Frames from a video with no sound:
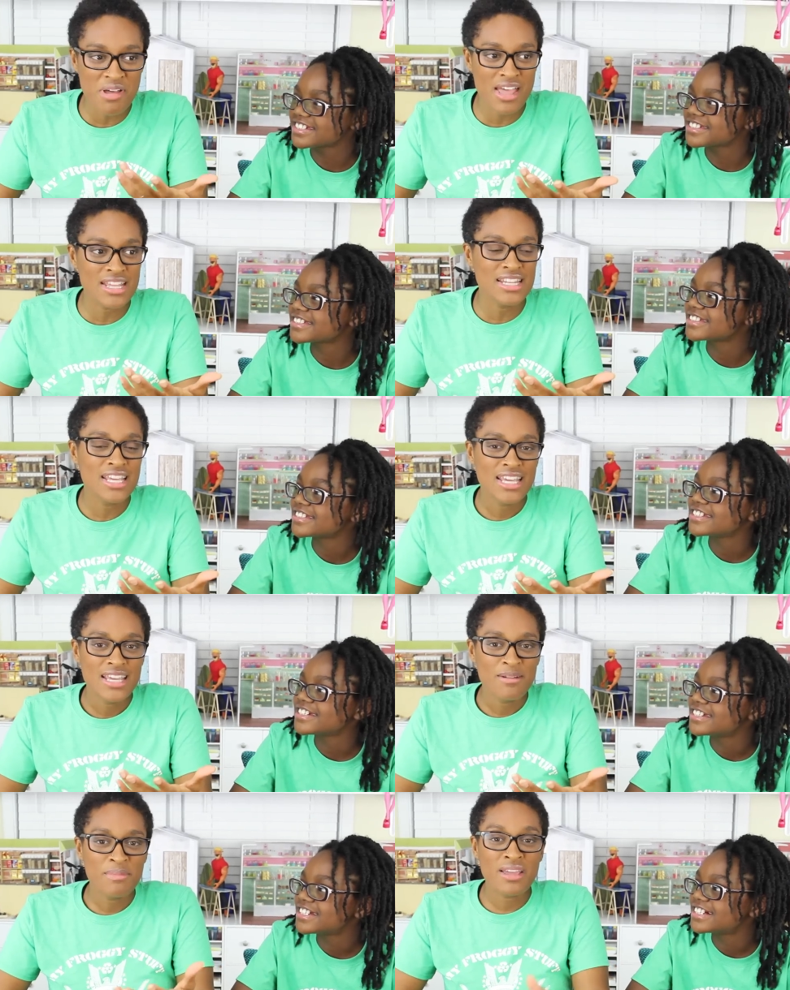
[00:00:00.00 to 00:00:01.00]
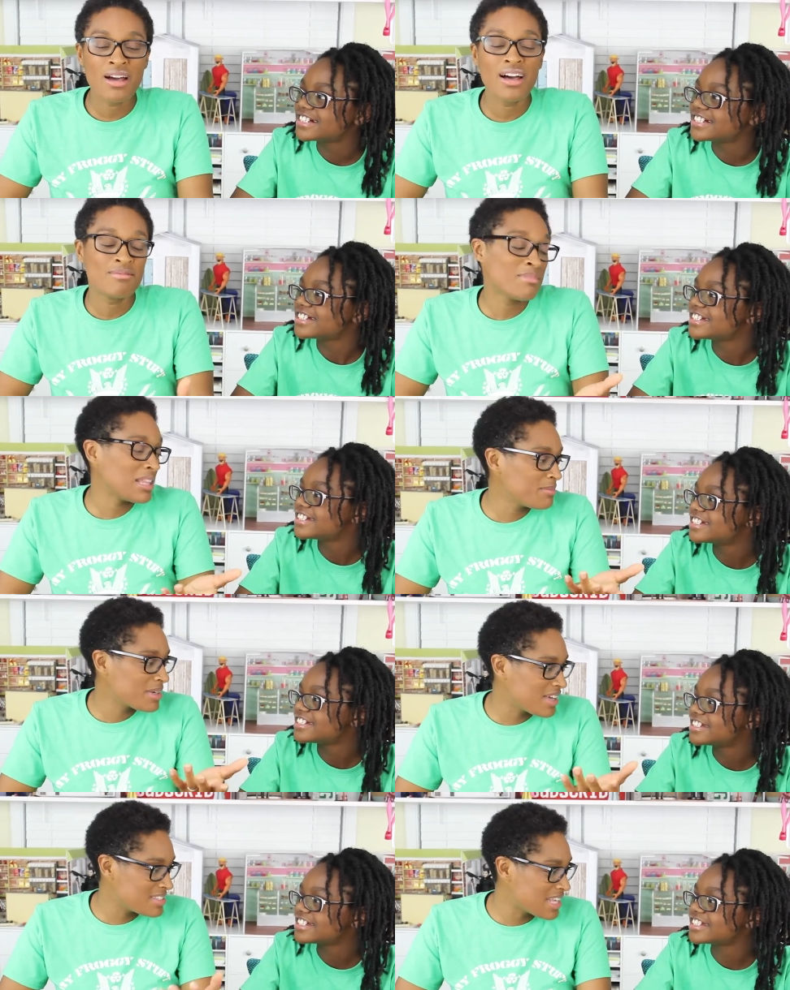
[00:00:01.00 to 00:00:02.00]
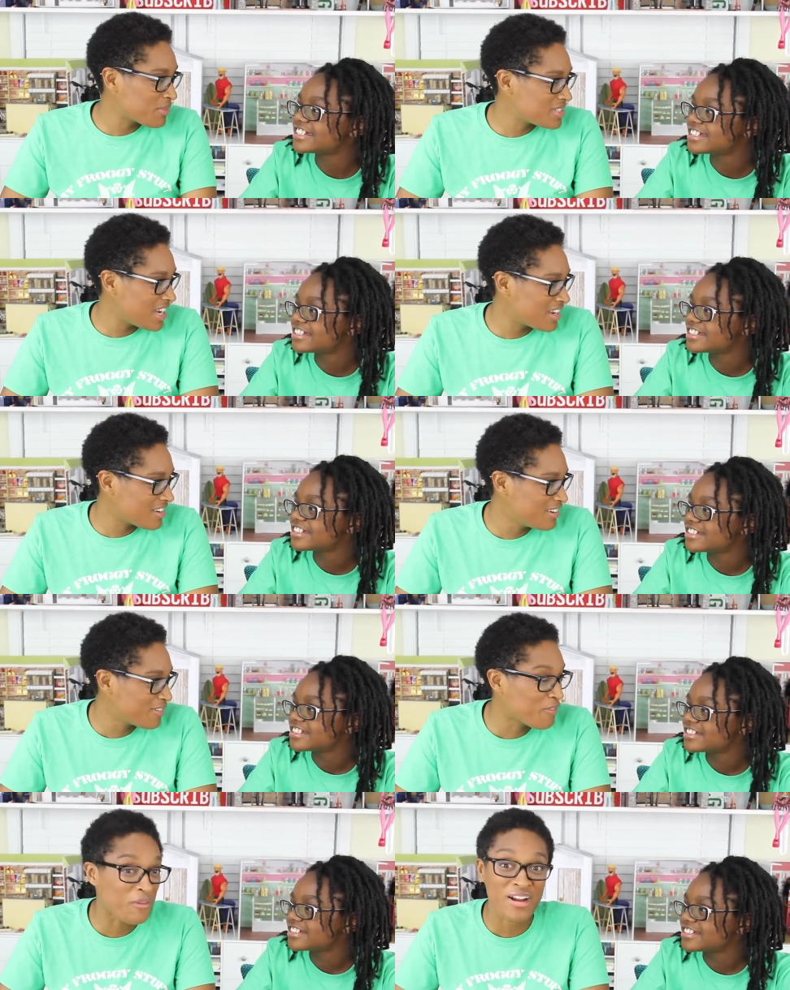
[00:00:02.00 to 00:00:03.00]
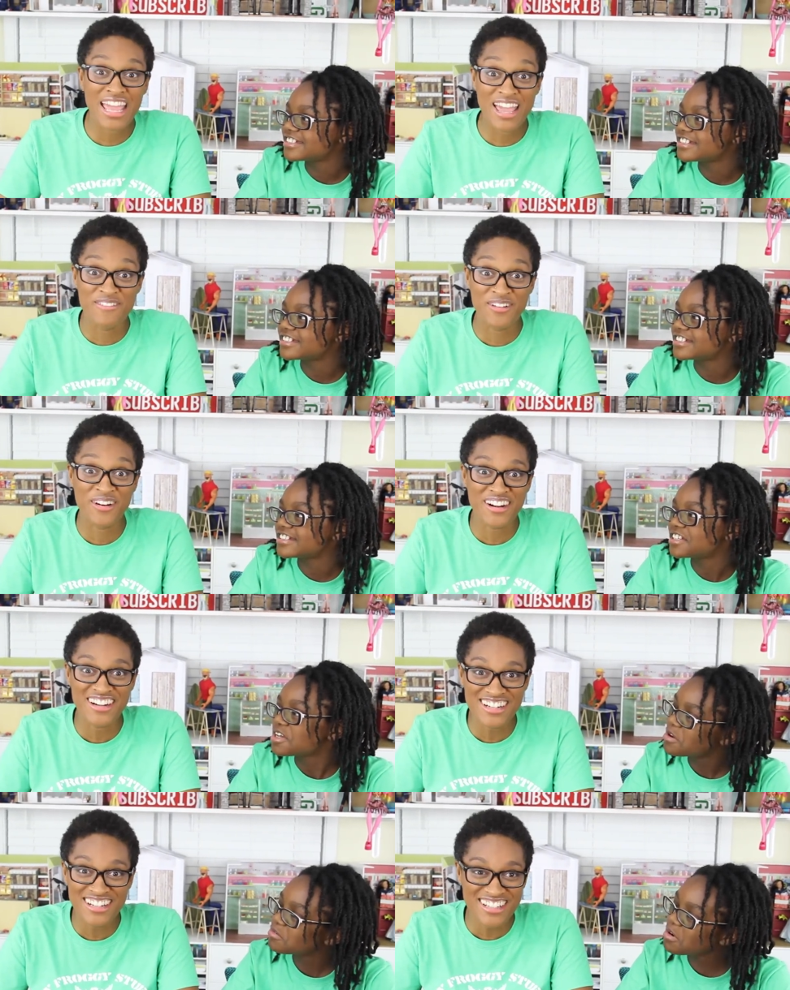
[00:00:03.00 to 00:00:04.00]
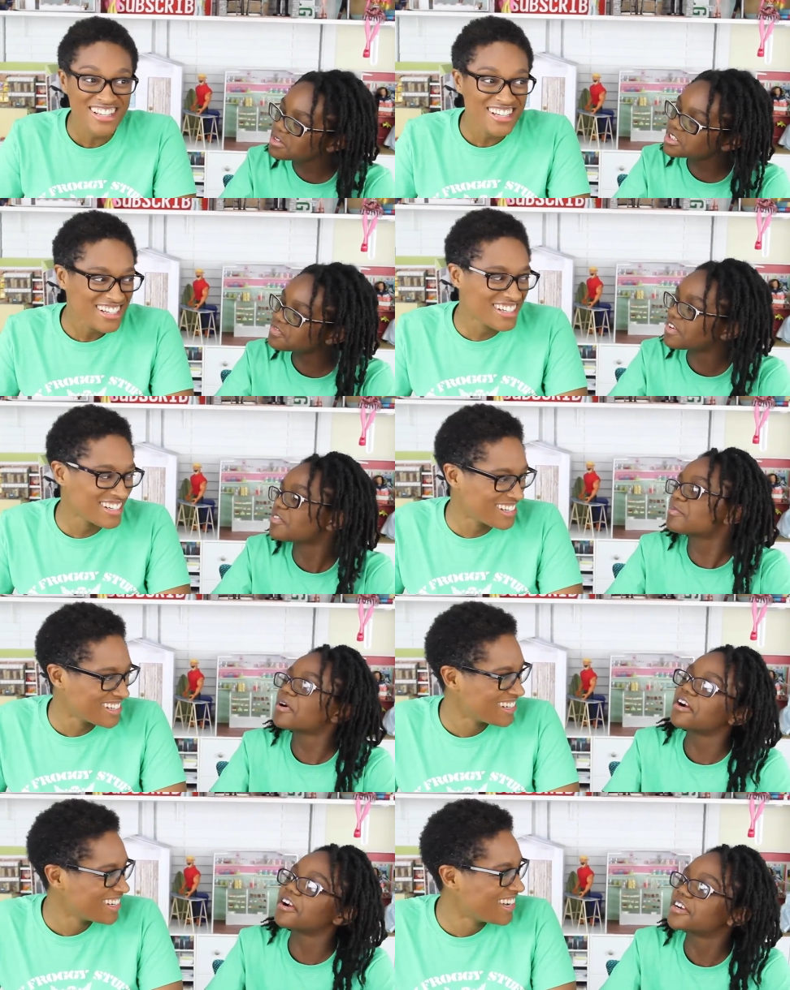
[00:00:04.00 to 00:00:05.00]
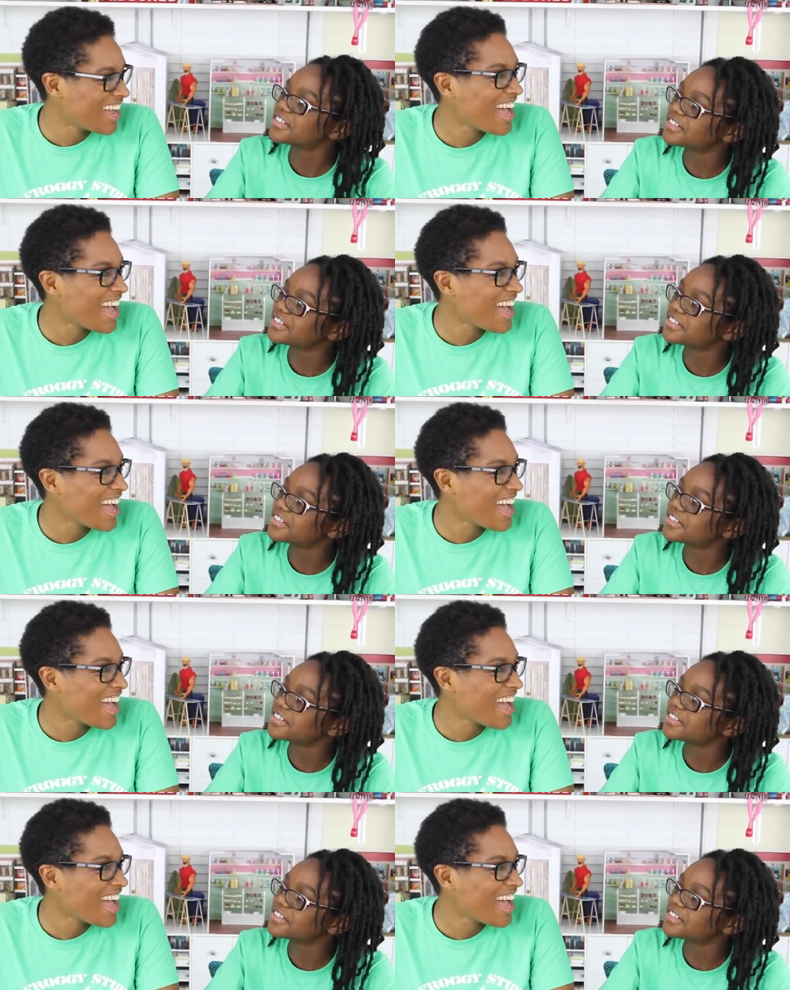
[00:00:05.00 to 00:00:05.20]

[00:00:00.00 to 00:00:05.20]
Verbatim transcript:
Speaker 1: but mainly because that would take forever. What
Speaker 2: was your favorite part?